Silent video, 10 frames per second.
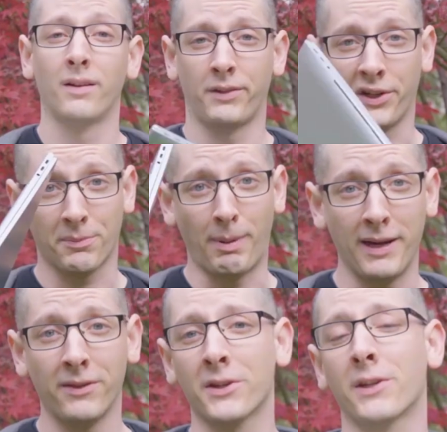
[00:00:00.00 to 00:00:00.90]

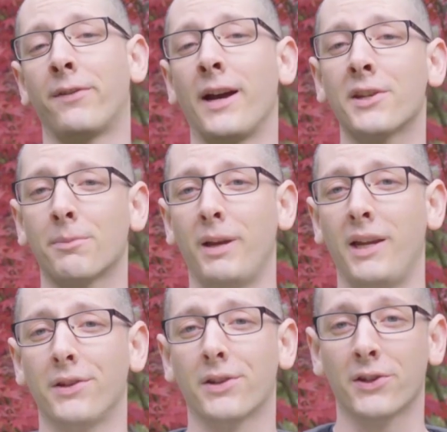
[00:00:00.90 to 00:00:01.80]
Despite this device
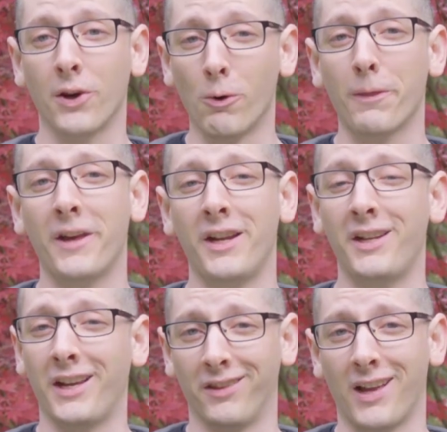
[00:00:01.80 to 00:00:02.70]
being so
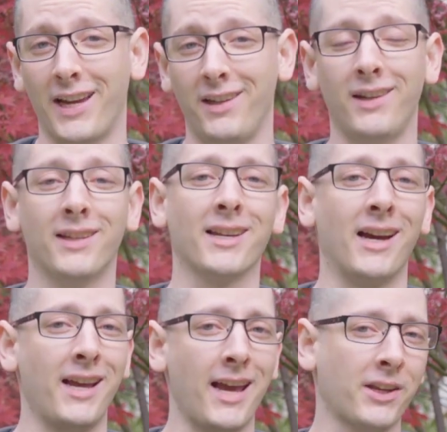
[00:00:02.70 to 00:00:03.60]
thin and light, it's
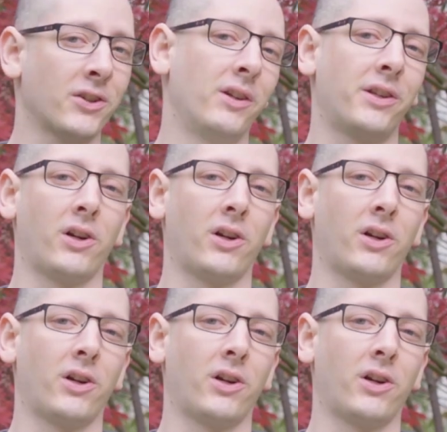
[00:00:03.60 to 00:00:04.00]
got excellent